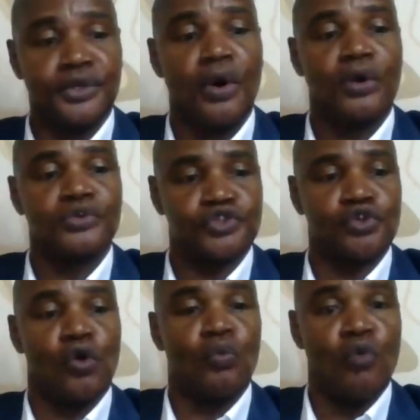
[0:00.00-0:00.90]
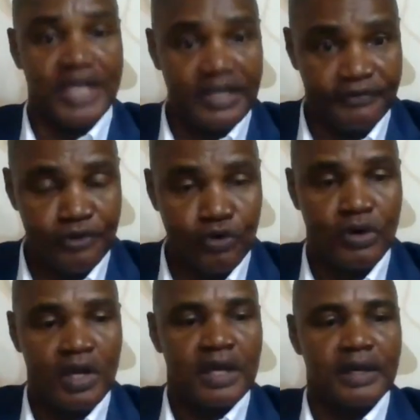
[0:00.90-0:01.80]
so we'll give you
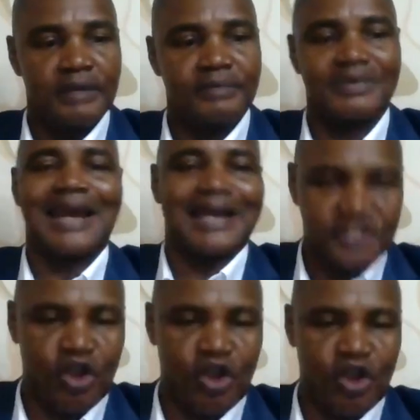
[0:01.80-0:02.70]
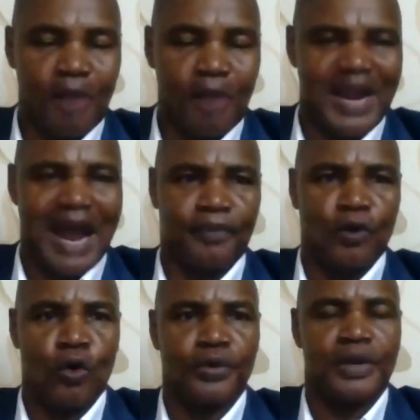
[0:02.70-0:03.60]
like a stopgap loan, and
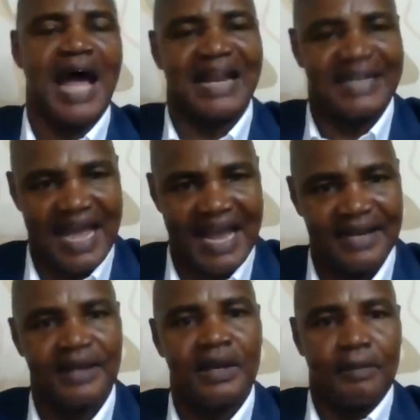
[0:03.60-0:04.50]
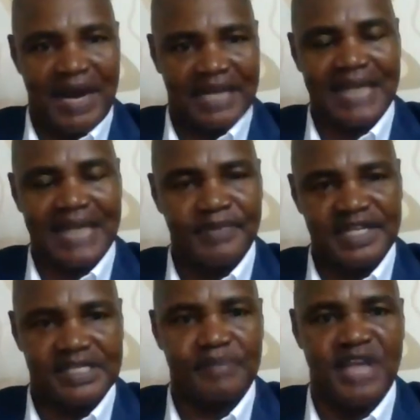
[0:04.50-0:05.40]
then By the time the CBN
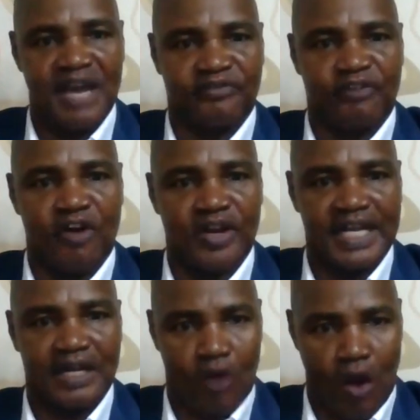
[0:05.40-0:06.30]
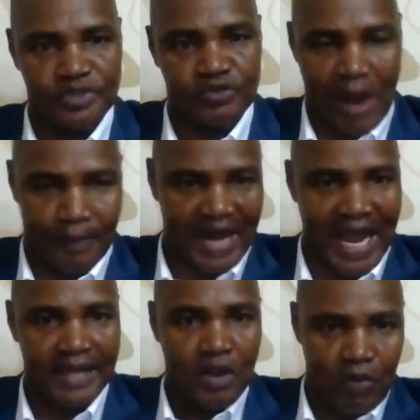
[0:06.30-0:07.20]
funding comes, we apply to
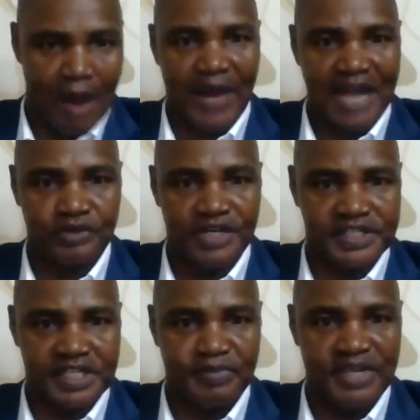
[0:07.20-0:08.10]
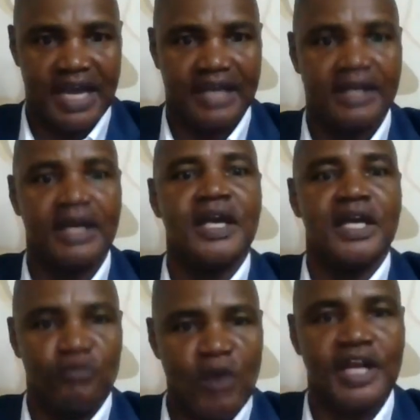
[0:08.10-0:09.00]
the CBN. When it comes, you
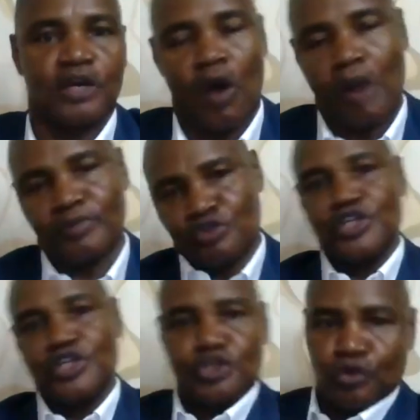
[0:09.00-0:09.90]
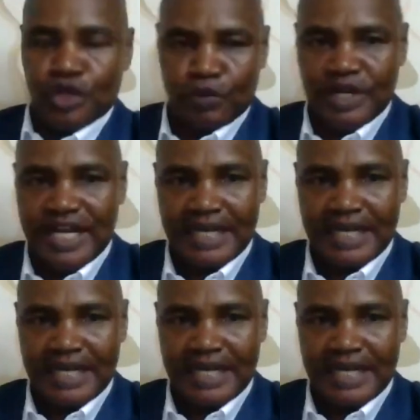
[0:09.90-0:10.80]
use it to liquidate that. So that's
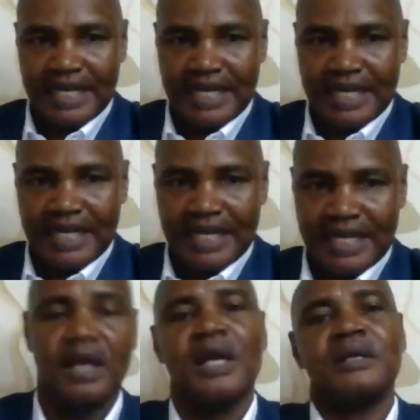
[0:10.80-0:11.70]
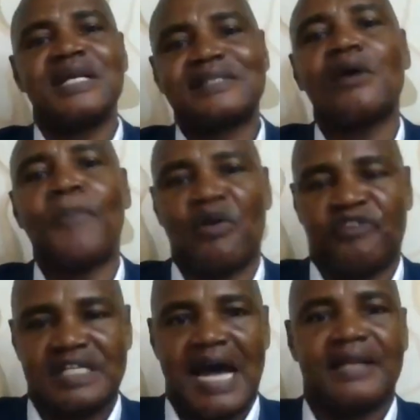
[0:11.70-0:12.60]
one way. The second part of it
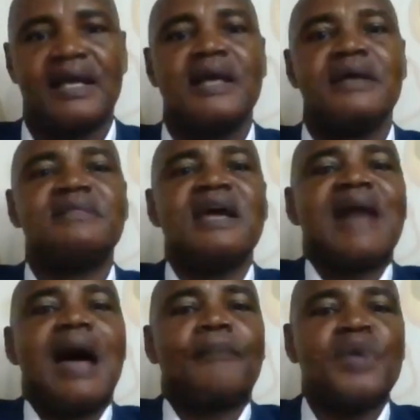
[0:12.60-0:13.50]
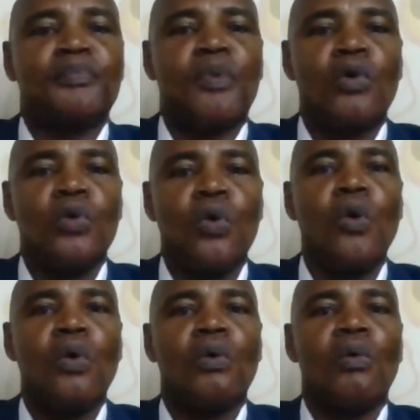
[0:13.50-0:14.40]
is that there are people who
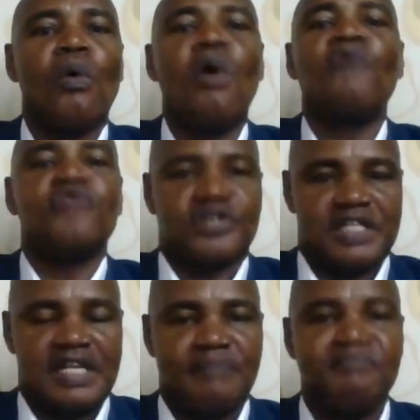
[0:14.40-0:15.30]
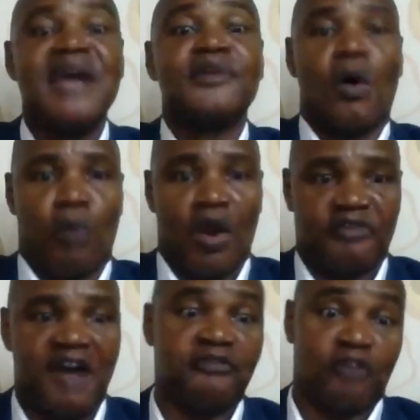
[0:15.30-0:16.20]
obviously may not
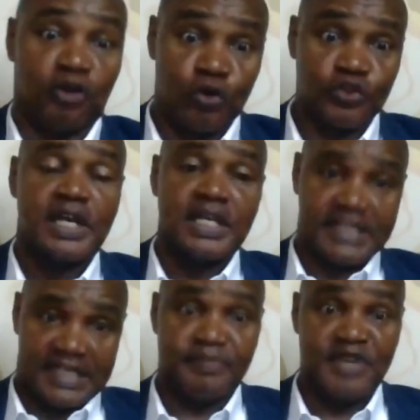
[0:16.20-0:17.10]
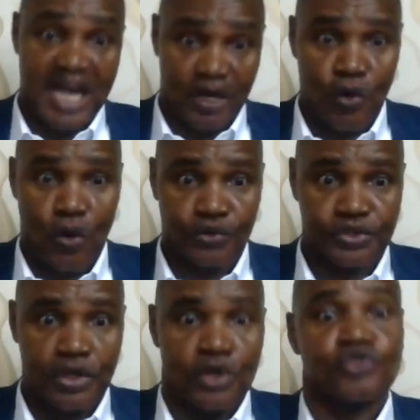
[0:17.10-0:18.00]
qualify for those CBN
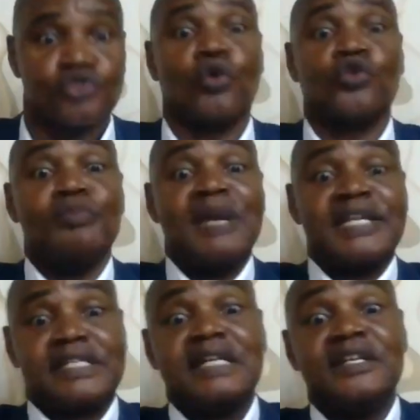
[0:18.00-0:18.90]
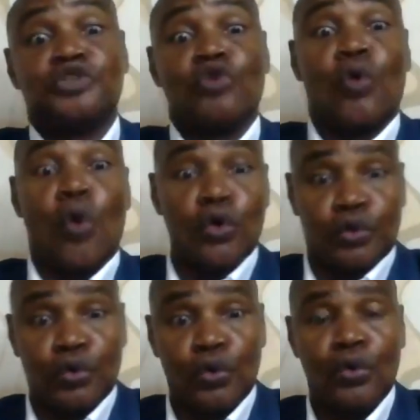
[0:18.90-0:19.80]
loans. So you may still need to go
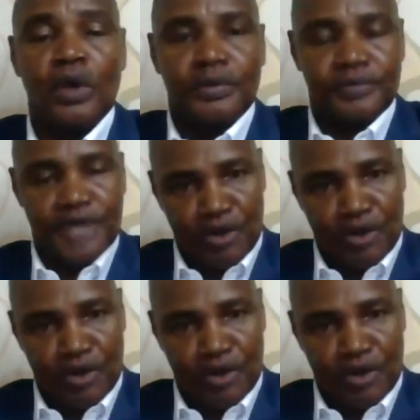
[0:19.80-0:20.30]
through the